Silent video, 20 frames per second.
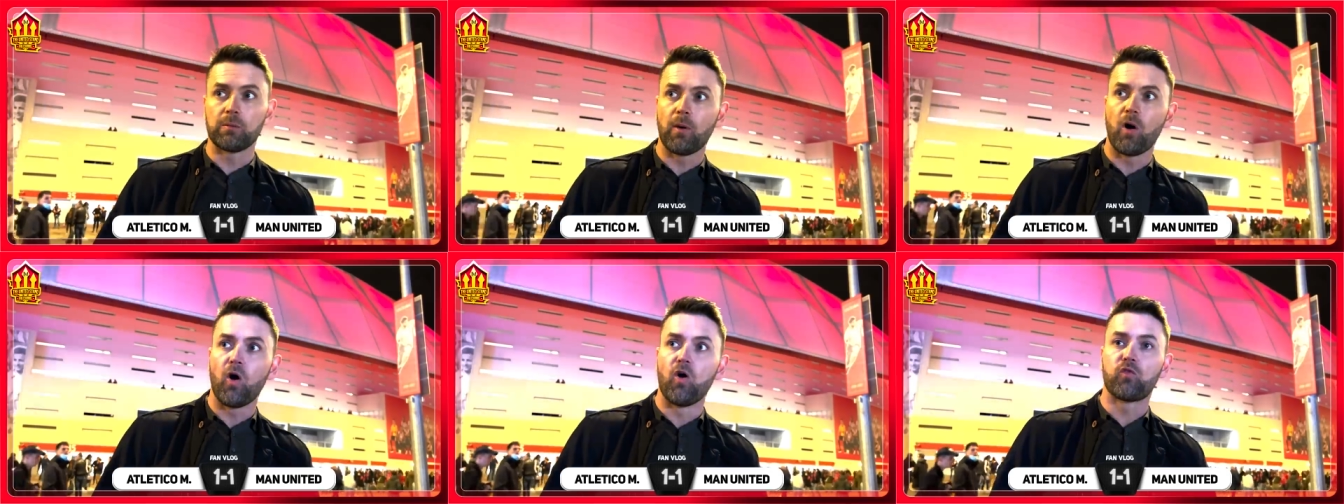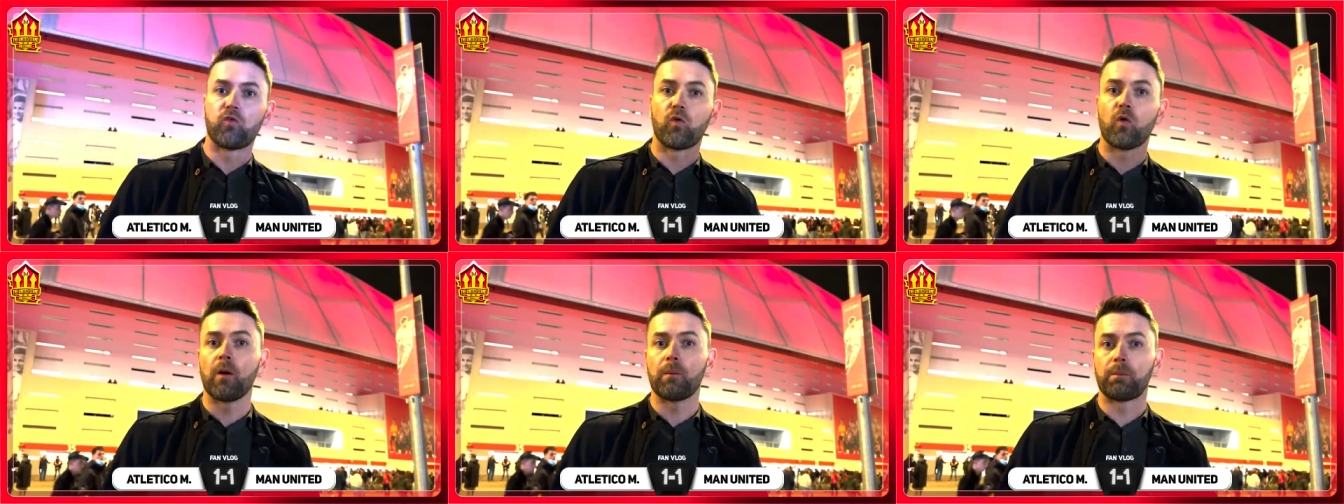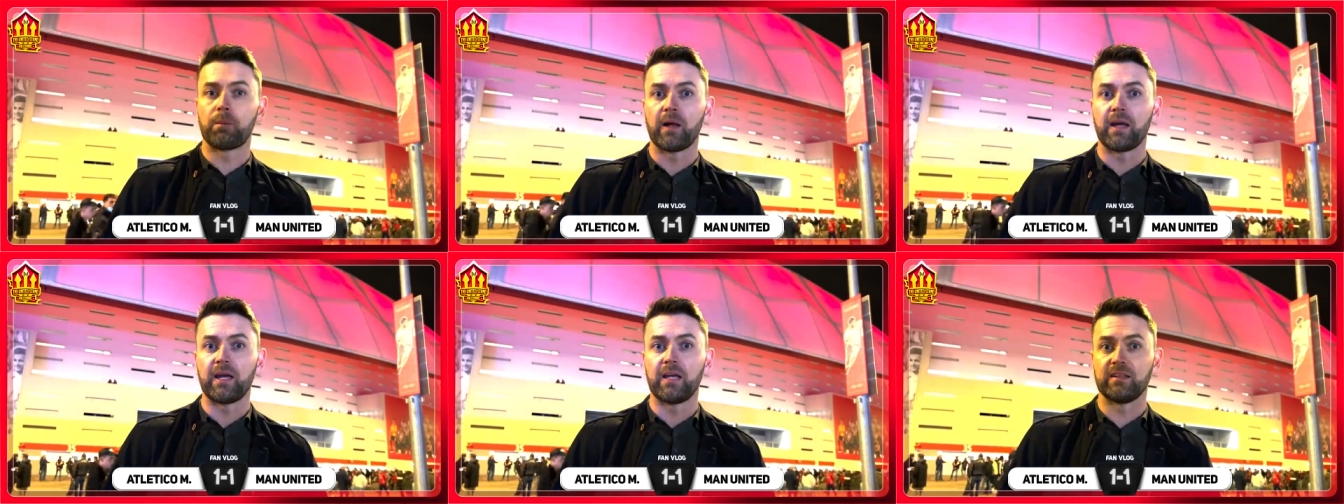both were
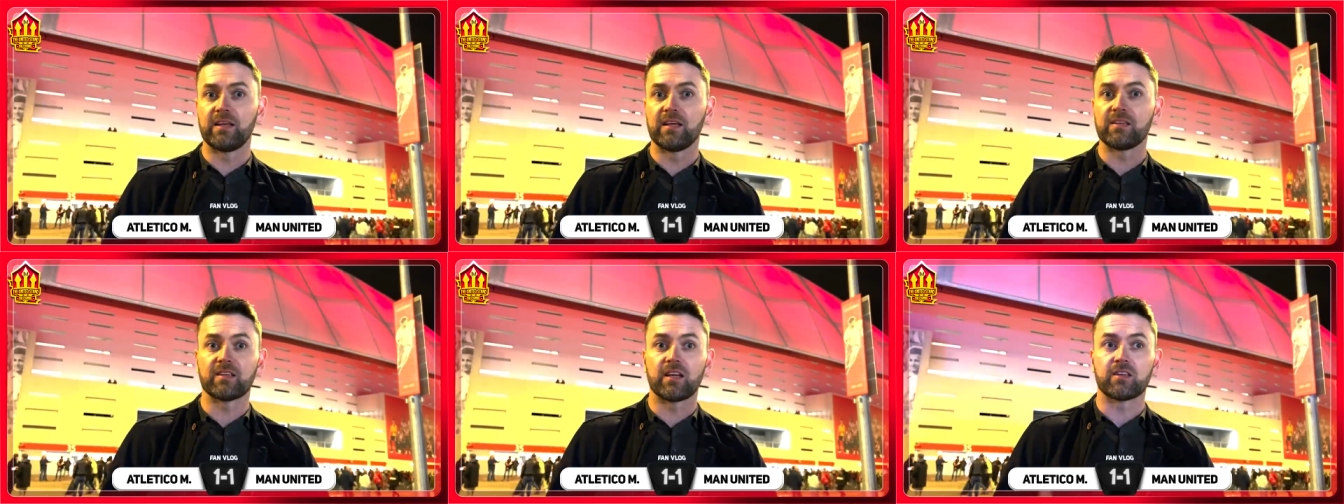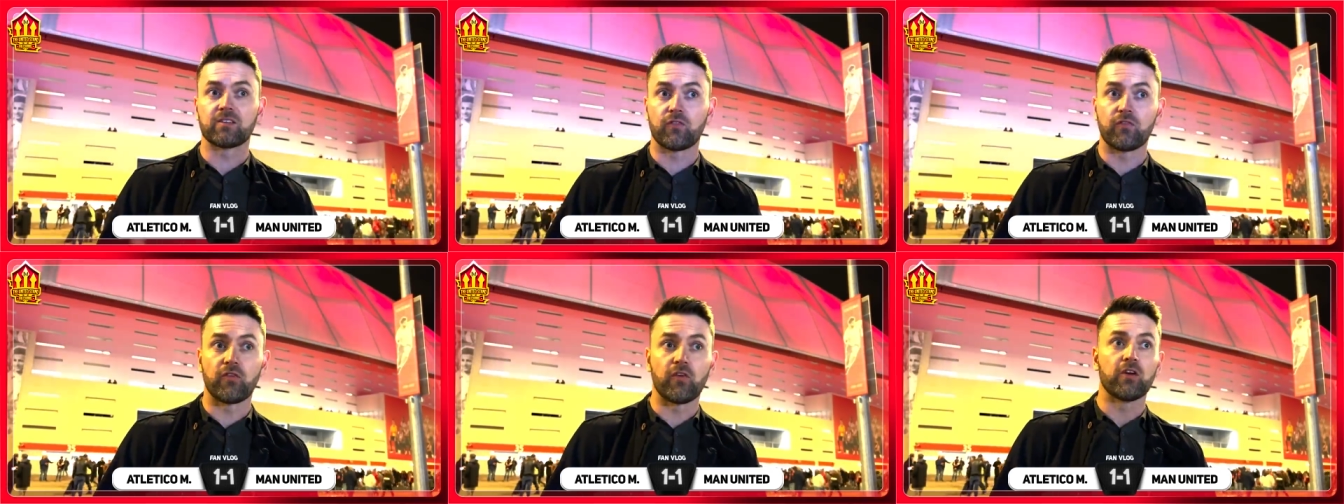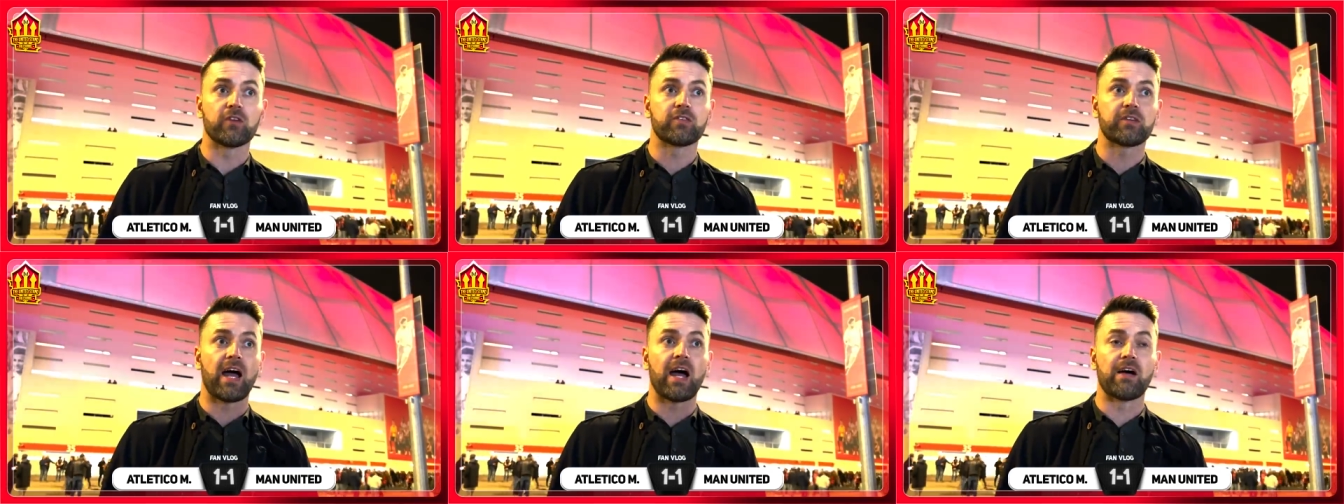playing this as the
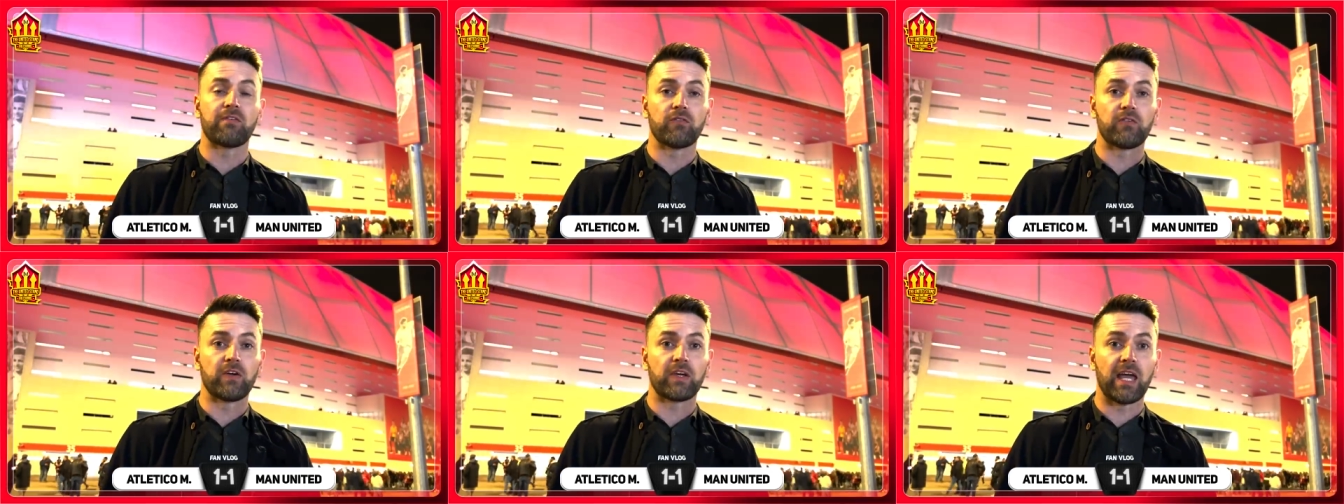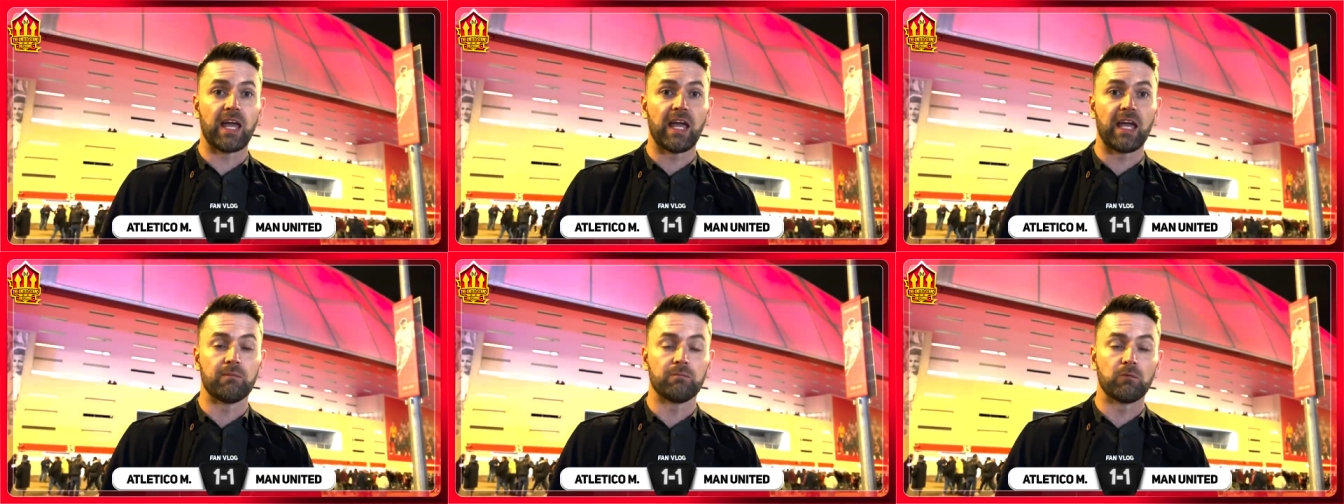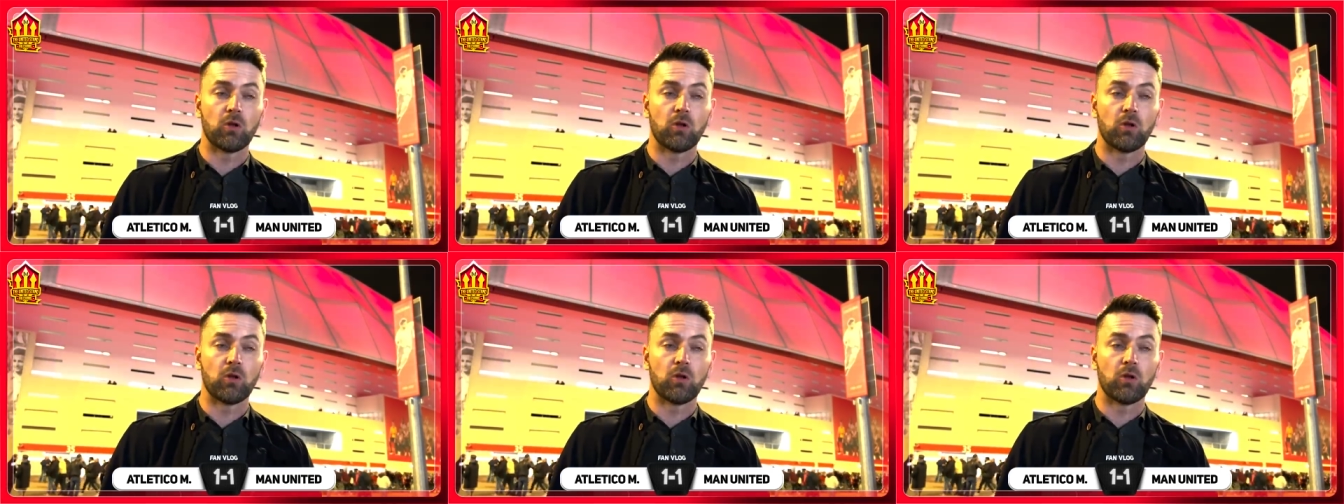first half of a game.